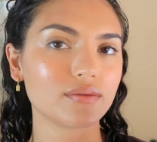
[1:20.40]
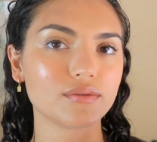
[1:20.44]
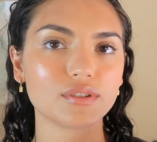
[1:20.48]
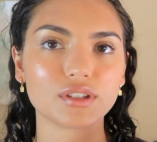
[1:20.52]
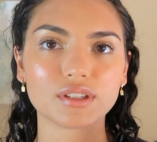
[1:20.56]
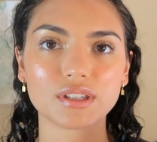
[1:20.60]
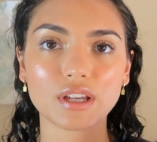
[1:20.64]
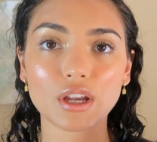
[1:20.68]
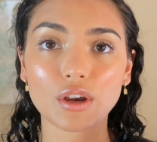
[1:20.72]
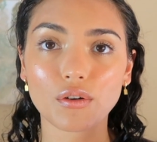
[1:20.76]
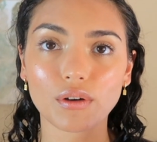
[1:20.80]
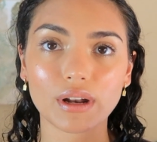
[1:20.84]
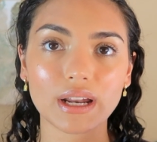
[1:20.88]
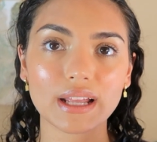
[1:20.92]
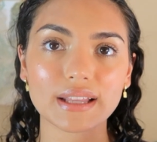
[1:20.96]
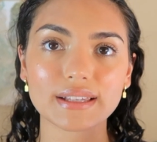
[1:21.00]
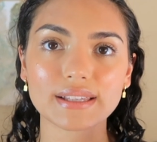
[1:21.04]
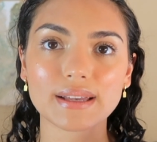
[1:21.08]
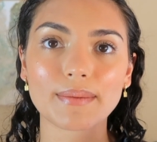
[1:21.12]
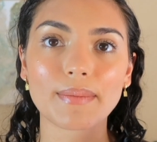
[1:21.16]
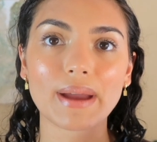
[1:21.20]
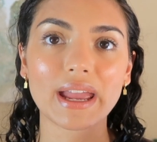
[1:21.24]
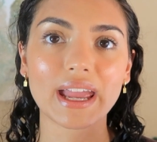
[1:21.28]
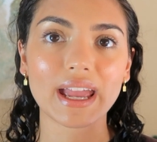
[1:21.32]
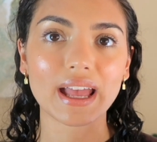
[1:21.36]
just ingredients
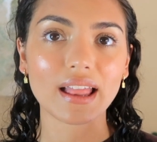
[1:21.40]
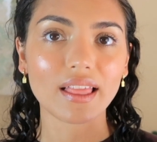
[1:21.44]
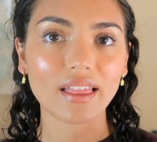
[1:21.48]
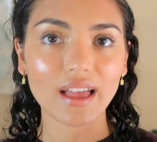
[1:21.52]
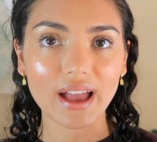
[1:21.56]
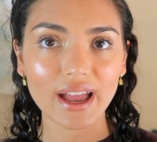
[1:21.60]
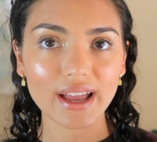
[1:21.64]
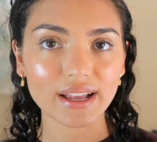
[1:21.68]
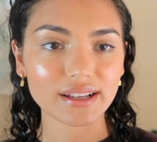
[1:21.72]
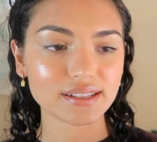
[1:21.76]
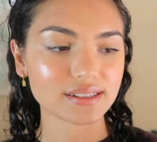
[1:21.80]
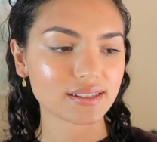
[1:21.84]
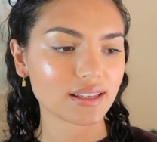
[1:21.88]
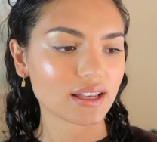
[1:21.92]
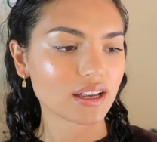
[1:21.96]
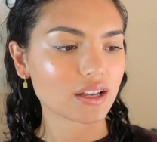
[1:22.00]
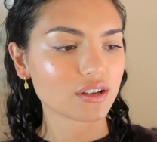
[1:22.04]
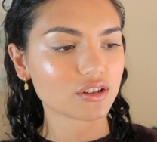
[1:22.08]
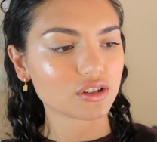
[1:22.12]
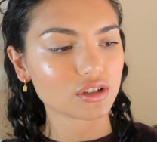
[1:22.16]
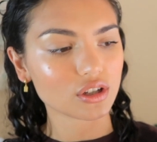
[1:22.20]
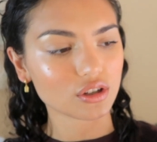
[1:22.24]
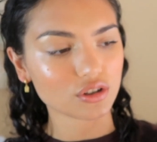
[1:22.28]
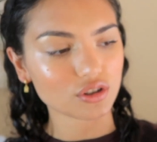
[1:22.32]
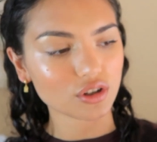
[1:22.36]
that my hair likes,
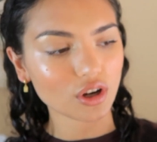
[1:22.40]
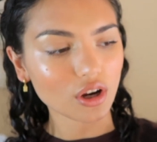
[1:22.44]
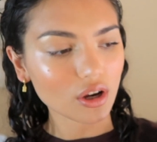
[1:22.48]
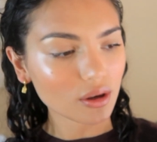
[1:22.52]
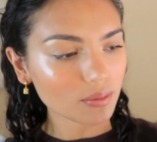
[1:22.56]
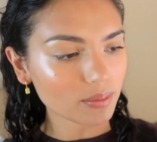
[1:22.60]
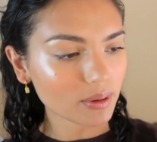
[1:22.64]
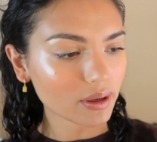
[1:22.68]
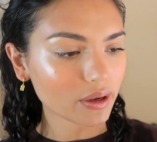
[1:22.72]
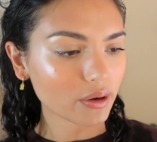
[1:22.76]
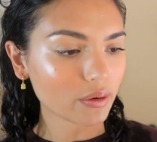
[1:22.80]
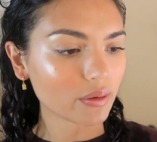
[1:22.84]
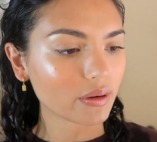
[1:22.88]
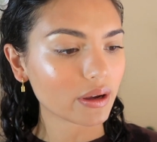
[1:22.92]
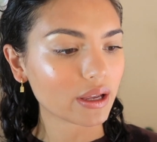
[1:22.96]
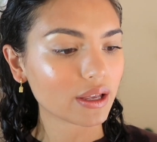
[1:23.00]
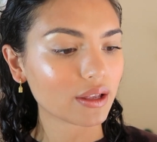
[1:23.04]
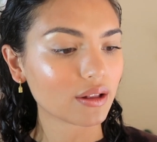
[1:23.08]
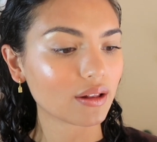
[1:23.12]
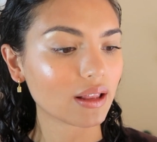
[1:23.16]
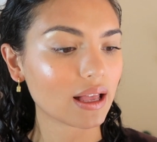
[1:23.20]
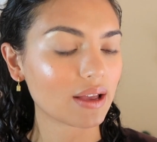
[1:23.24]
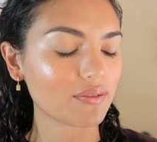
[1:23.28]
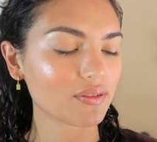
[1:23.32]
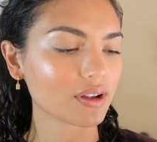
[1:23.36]
like jojoba
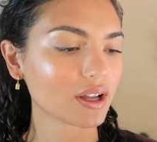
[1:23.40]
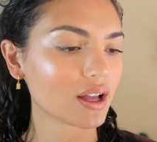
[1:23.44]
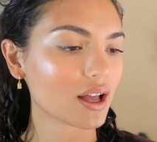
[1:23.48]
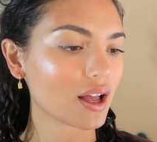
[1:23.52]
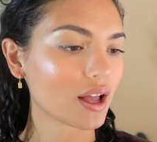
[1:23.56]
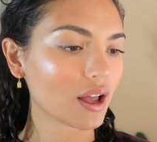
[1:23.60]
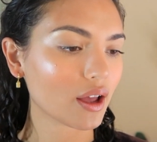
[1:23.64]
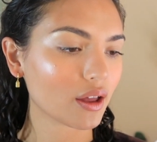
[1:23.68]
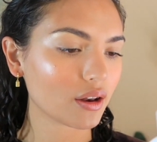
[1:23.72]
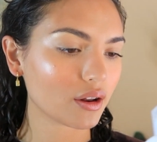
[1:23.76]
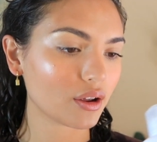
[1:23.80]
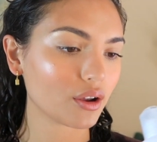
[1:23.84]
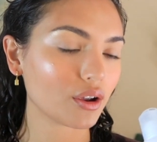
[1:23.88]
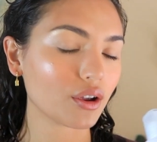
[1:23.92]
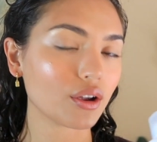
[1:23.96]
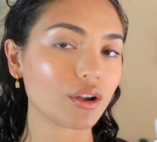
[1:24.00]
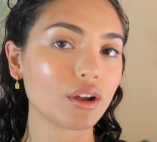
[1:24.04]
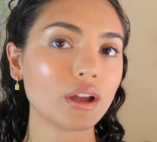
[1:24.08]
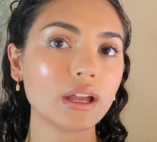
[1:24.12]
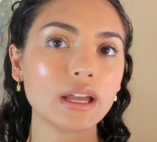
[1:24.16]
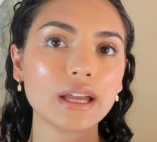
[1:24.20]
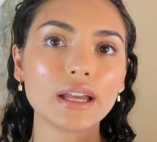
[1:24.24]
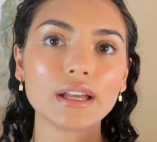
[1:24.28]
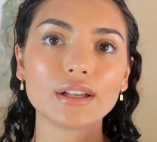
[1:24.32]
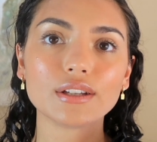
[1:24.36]
oil, avocado,
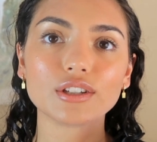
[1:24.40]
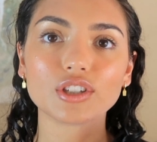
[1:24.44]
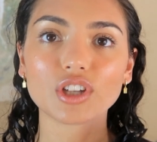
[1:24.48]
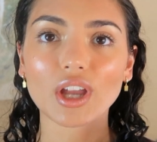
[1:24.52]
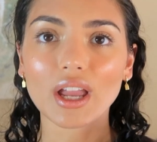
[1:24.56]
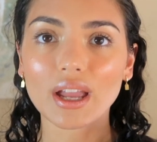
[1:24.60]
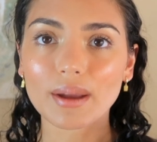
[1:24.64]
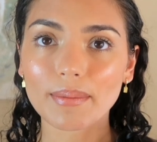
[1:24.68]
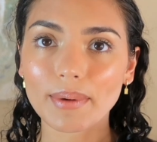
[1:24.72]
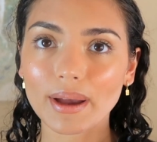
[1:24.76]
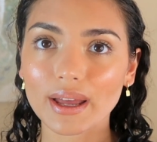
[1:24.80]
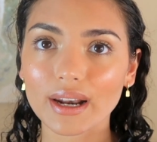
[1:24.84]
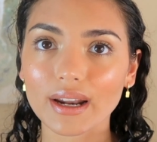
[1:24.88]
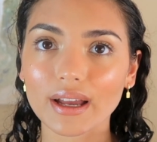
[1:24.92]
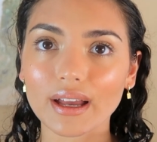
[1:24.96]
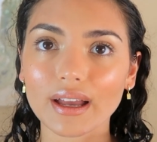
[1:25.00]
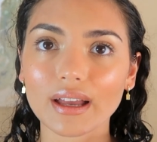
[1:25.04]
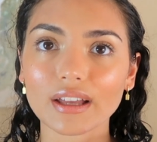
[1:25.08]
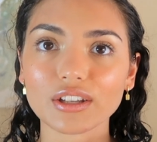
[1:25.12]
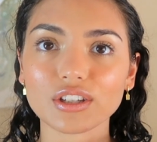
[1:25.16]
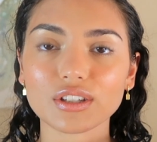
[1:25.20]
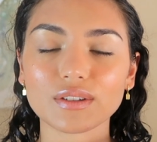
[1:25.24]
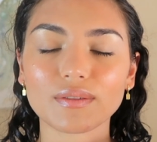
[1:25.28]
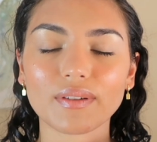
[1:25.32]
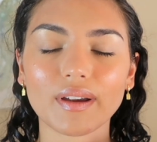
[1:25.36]
shea
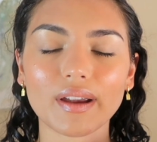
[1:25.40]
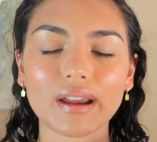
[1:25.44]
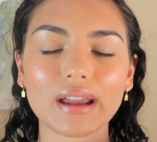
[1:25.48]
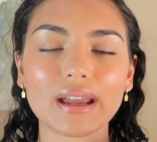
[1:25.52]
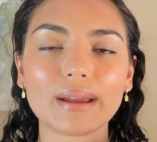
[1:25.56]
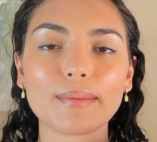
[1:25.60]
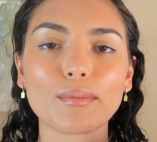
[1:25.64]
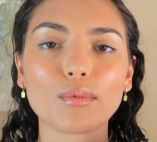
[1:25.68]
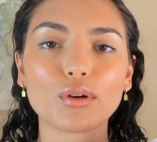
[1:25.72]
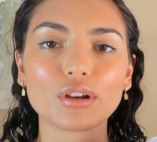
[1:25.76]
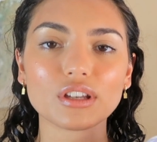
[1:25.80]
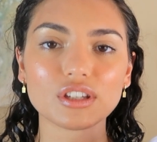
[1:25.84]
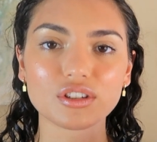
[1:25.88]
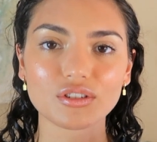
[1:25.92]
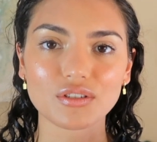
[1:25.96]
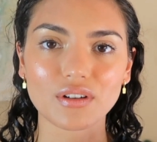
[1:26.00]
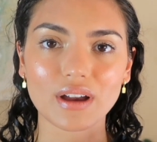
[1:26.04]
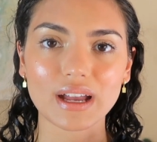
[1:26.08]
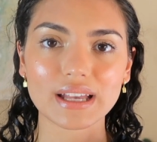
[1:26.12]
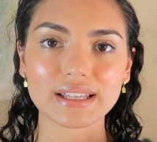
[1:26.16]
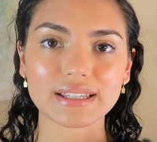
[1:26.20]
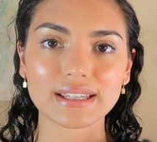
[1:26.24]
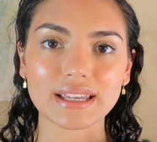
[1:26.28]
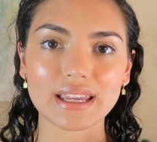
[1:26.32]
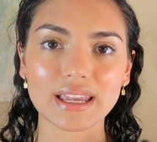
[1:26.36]
butter, just very
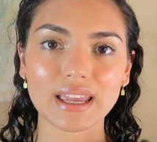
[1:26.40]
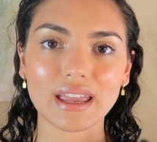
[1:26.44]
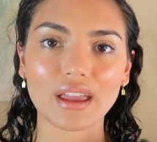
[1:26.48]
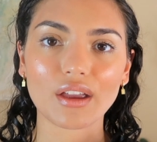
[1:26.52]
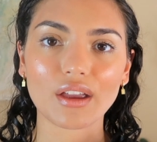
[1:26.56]
moisturizing